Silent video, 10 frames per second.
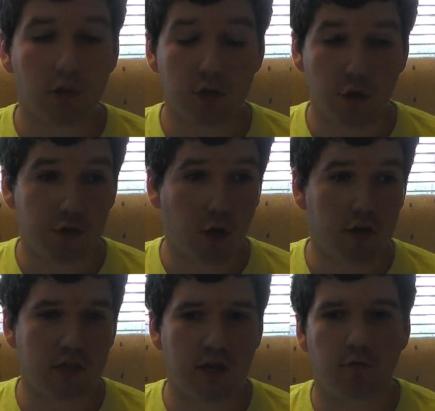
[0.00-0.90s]
you know,
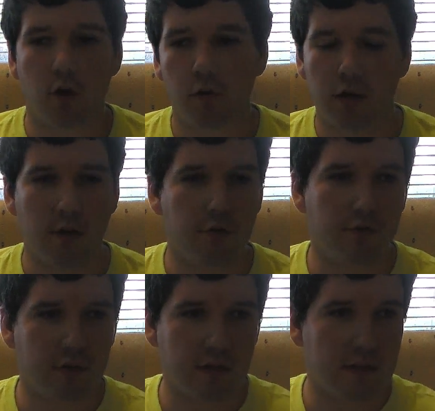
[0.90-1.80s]
Dark Synchro and
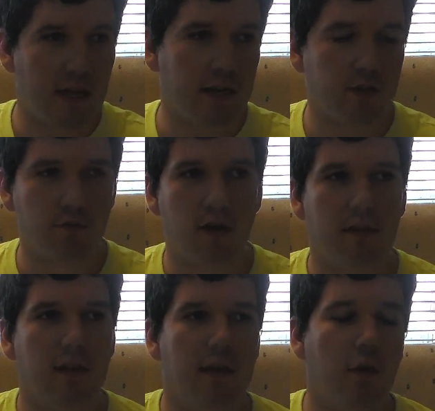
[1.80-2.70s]
other decks throughout
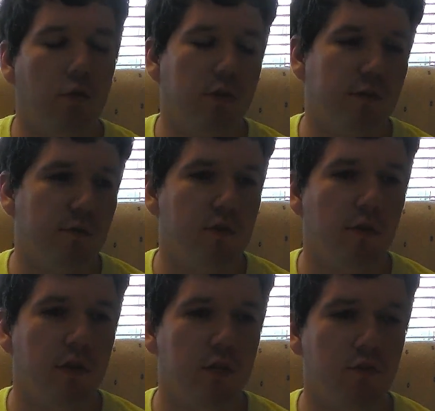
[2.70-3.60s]
the course of
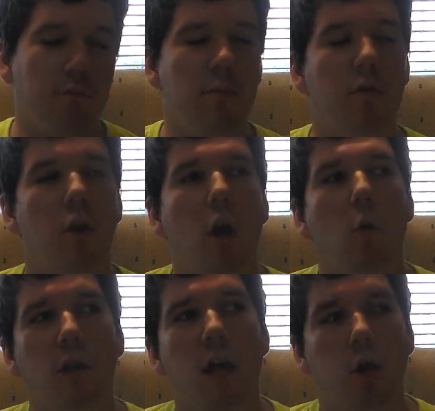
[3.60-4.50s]
Yu-Gi-Oh! history. I remember
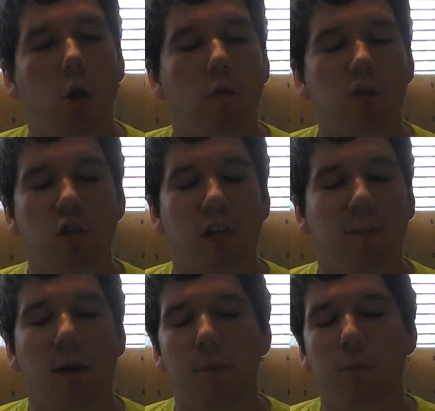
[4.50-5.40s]
when that card originally
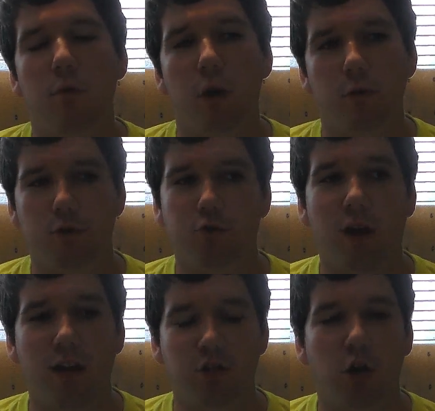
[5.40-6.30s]
came out, people thought it was a
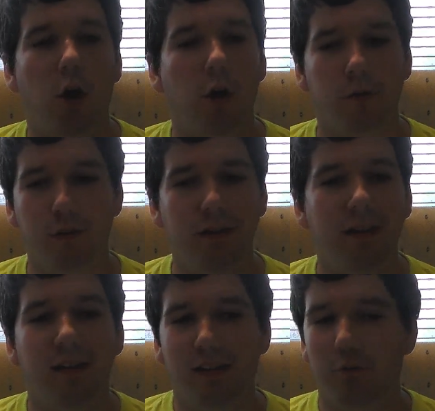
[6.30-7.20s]
trash card.
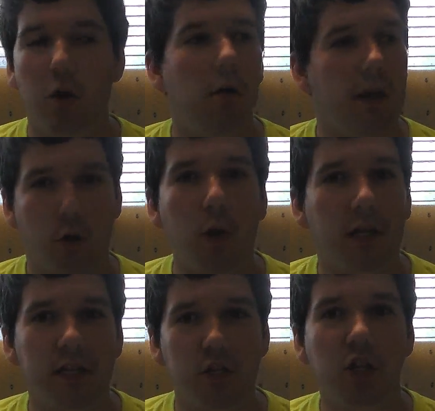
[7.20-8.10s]
Well, that
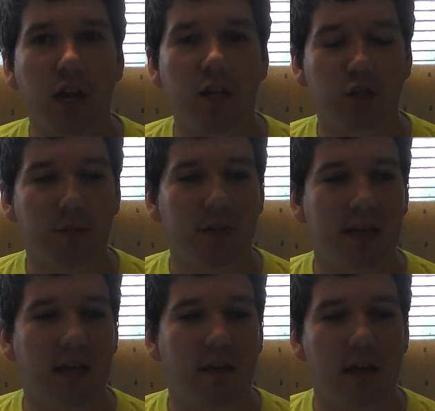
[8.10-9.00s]
quickly changed the
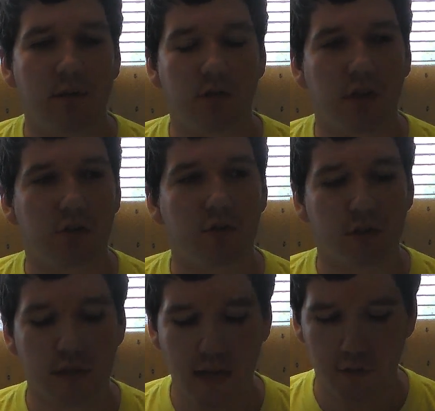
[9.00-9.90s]
mentality, and it was also
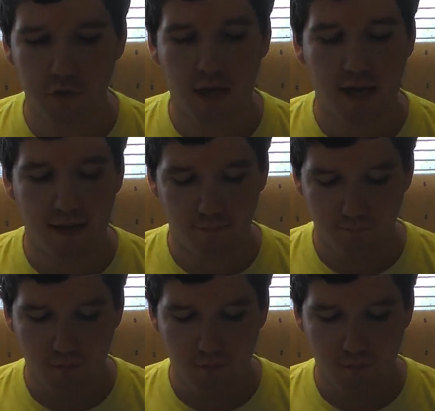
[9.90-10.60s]
using Tellerdad.